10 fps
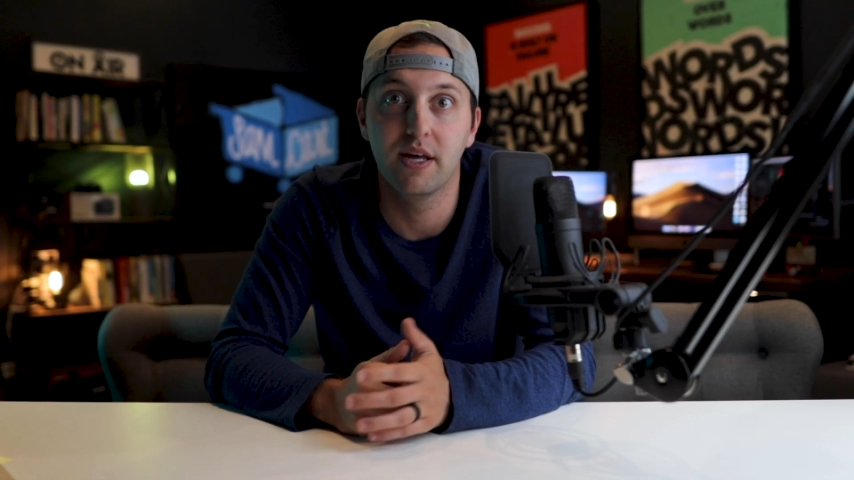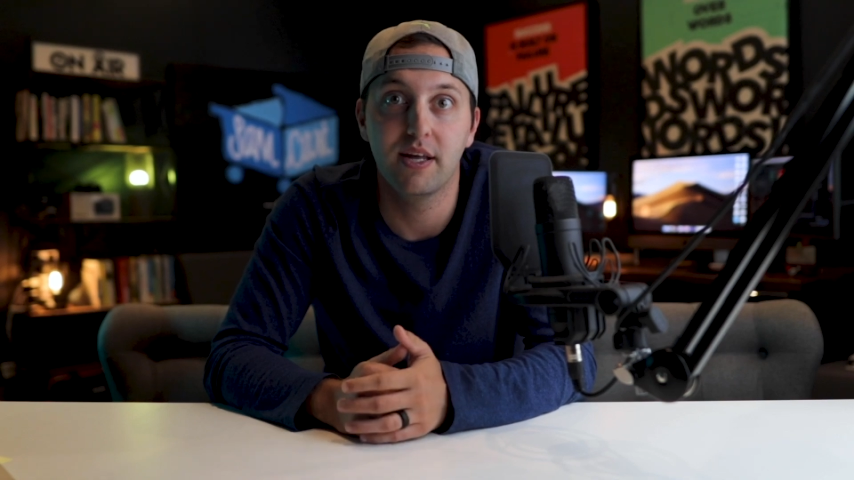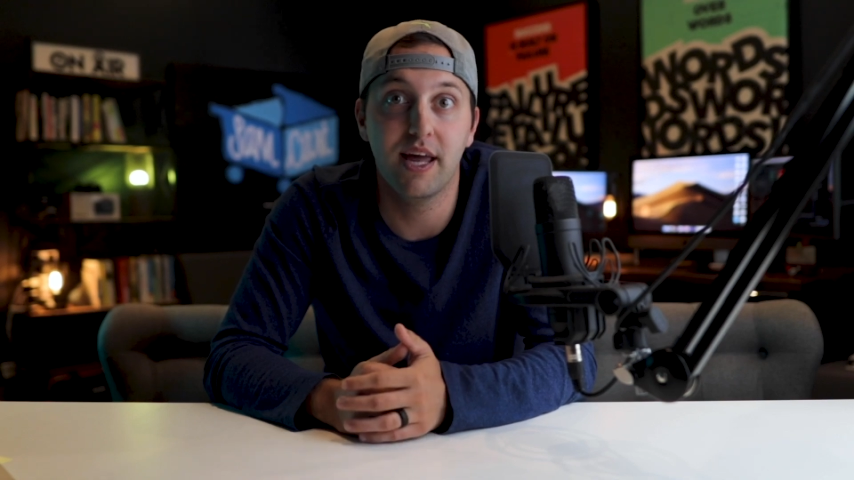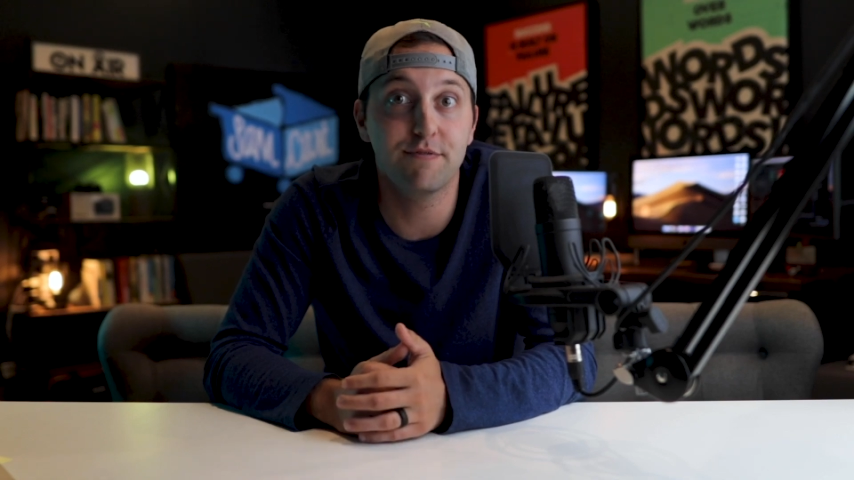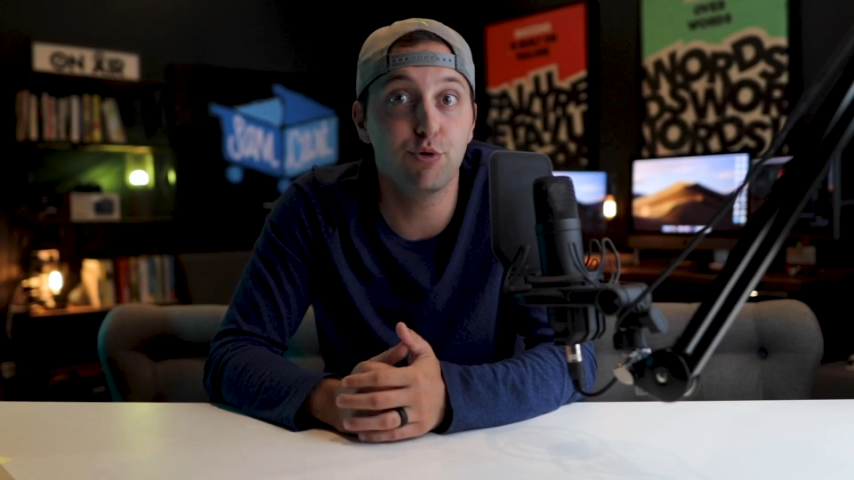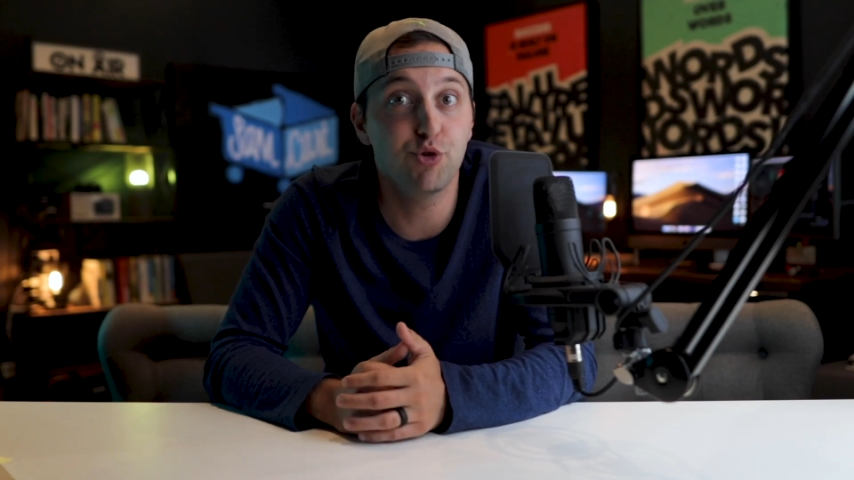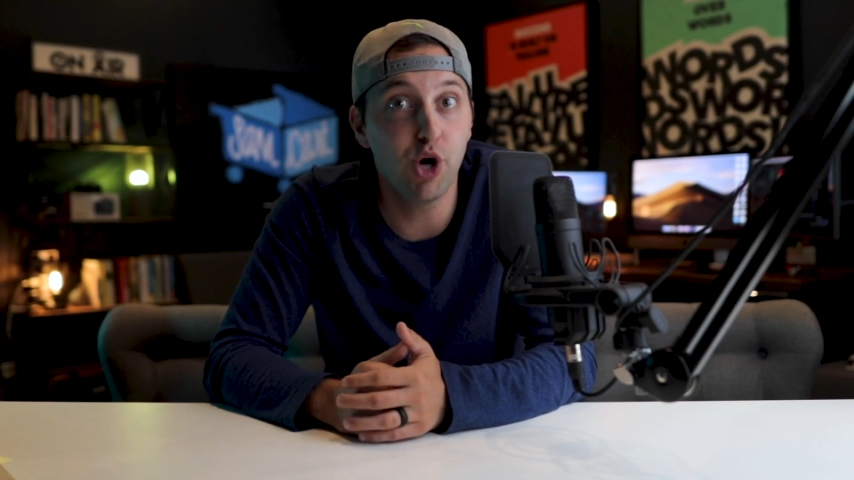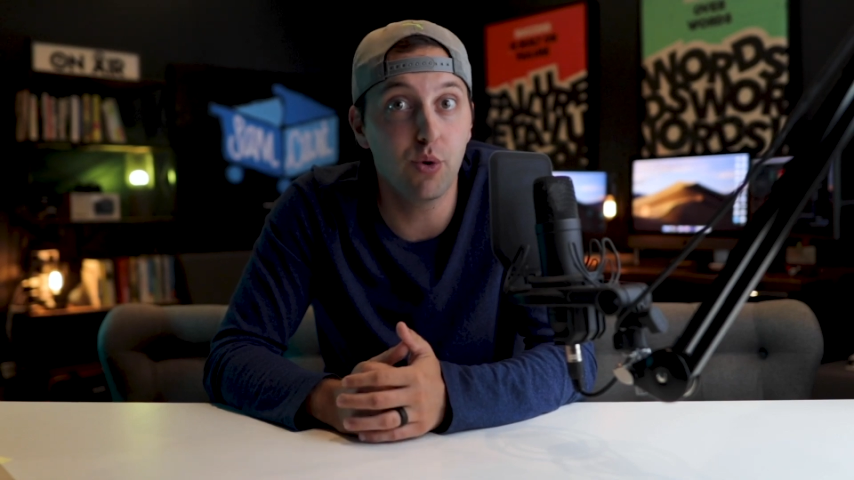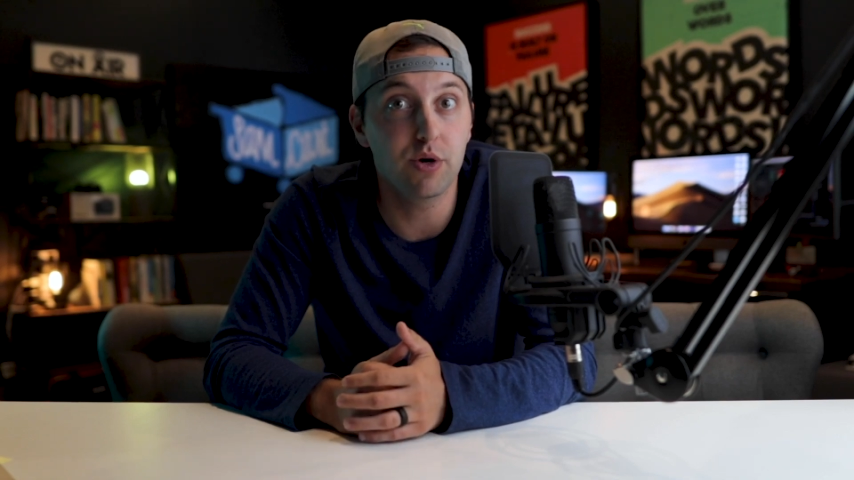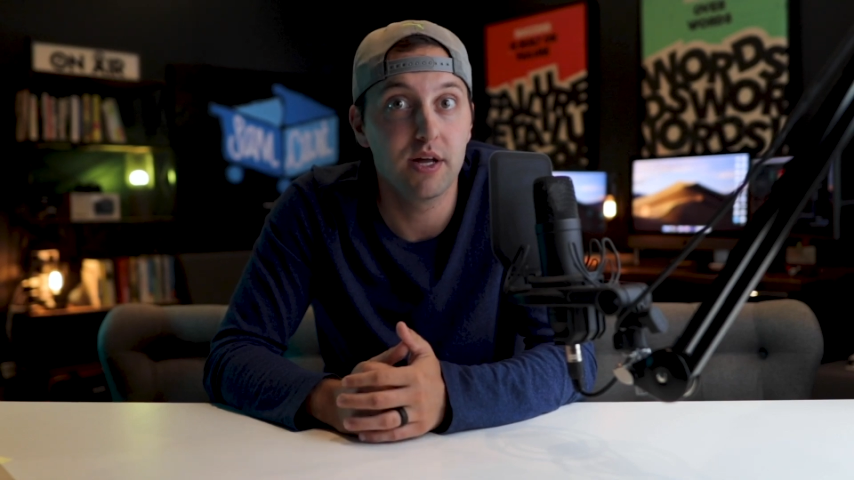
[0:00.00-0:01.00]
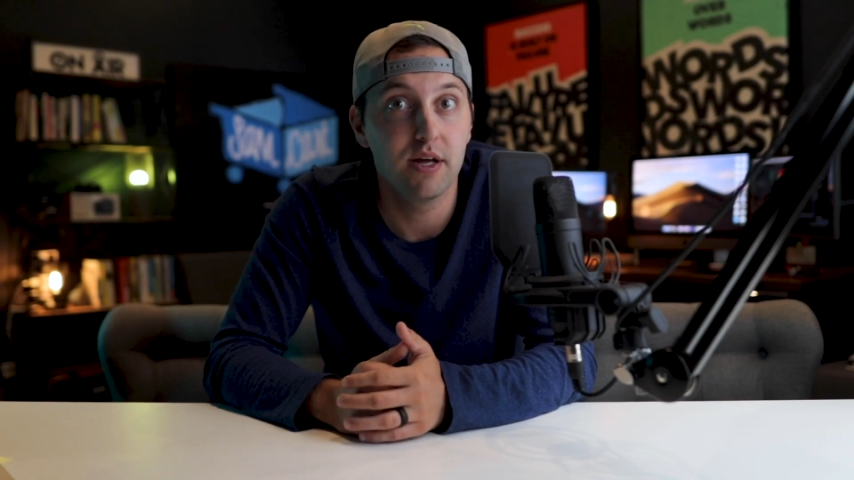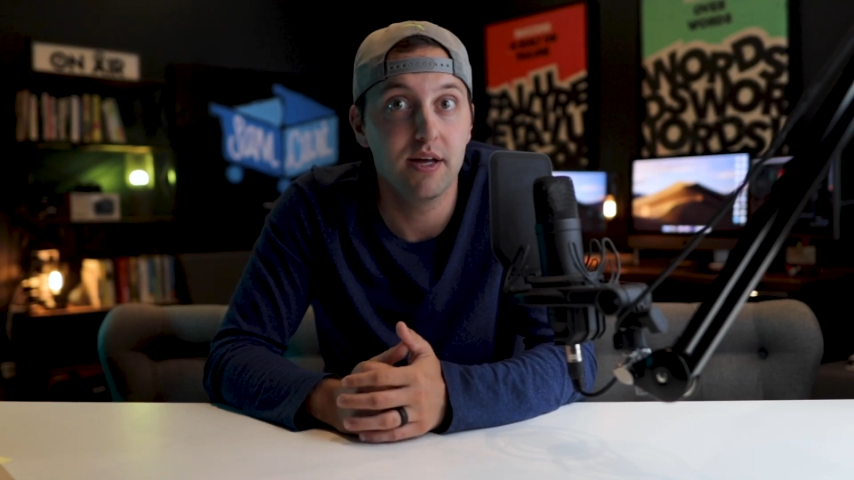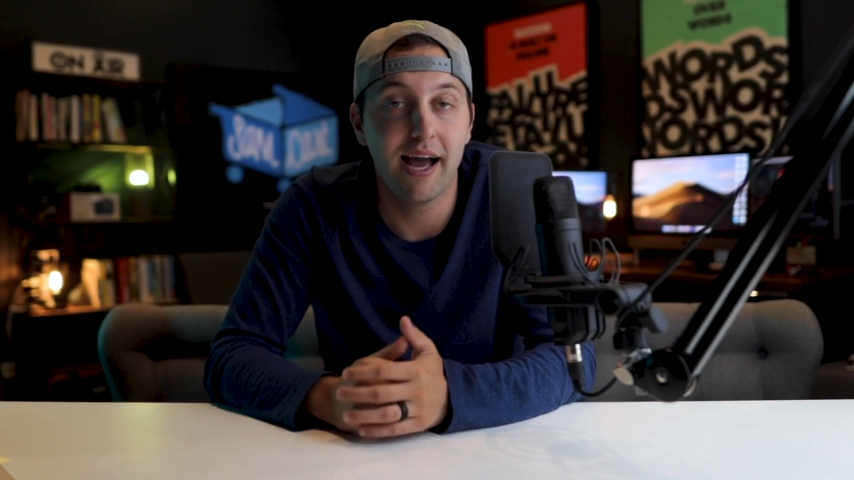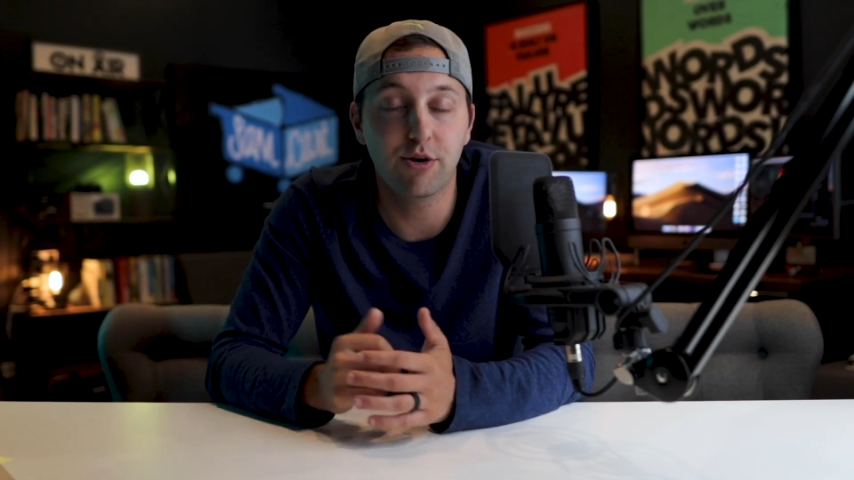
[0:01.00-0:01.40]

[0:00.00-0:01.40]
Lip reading: And if you don't, how